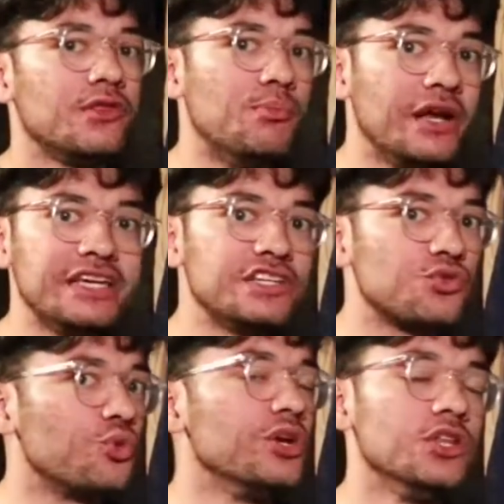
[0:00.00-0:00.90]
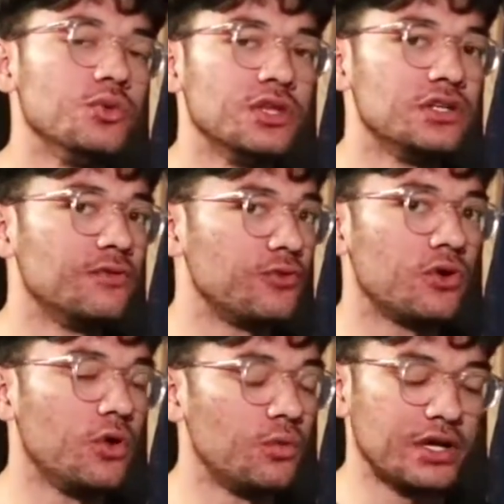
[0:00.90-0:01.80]
The money gets really, really
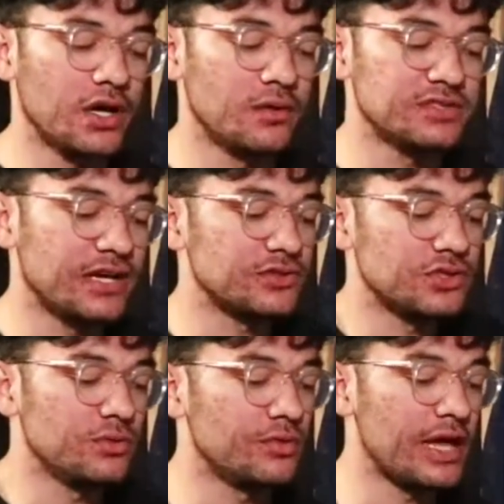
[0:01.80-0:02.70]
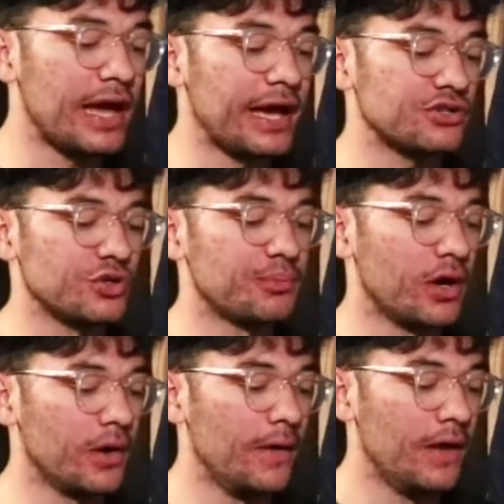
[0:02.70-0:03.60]
difficult when it comes down to that extra
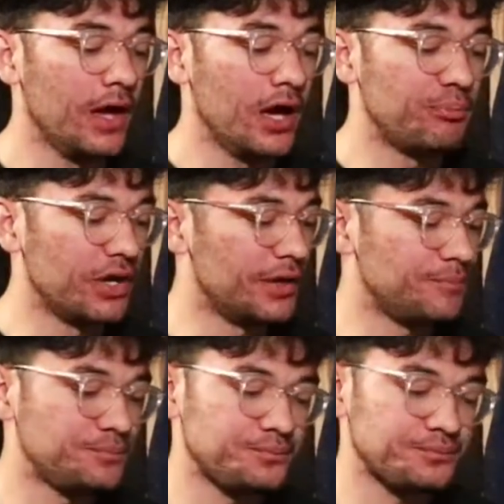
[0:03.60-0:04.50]
part. But